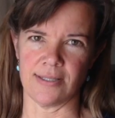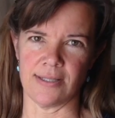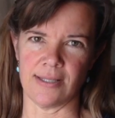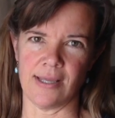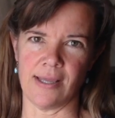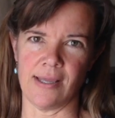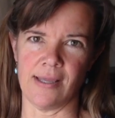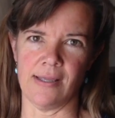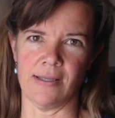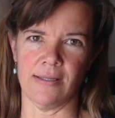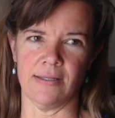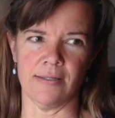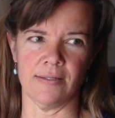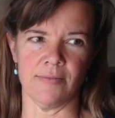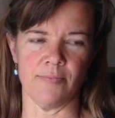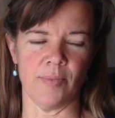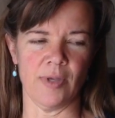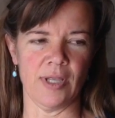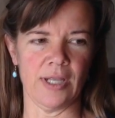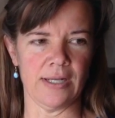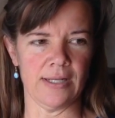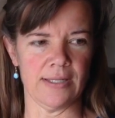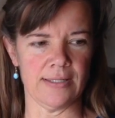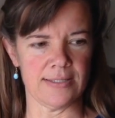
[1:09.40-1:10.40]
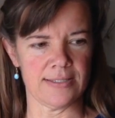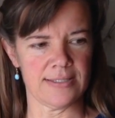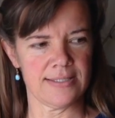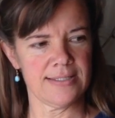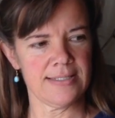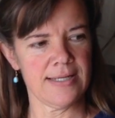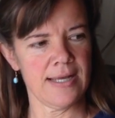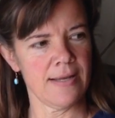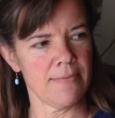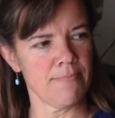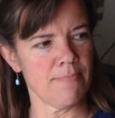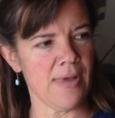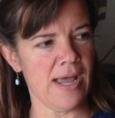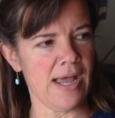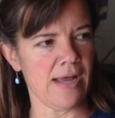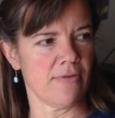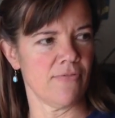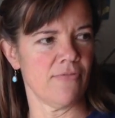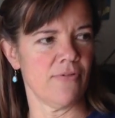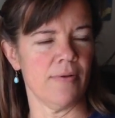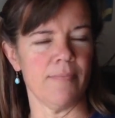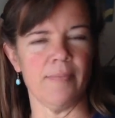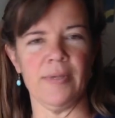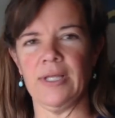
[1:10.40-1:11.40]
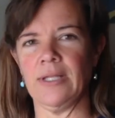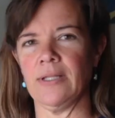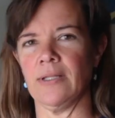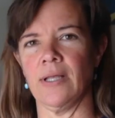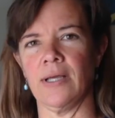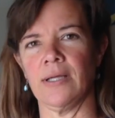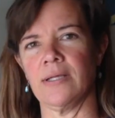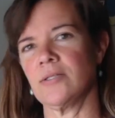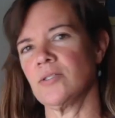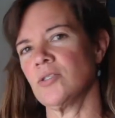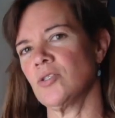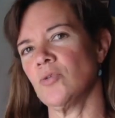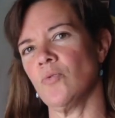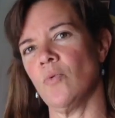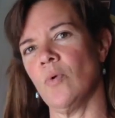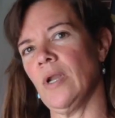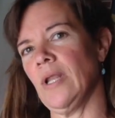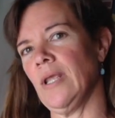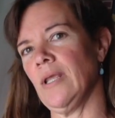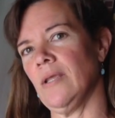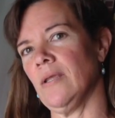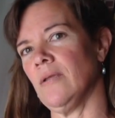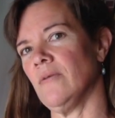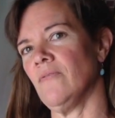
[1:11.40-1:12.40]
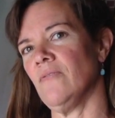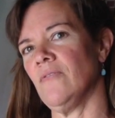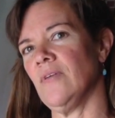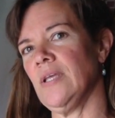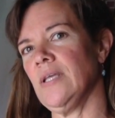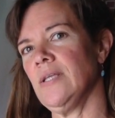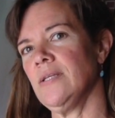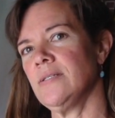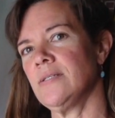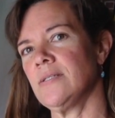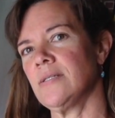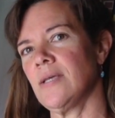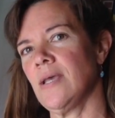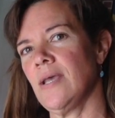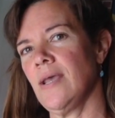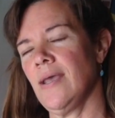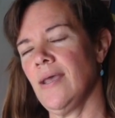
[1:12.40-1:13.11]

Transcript: at the end, but is stand back from it like 20 feet,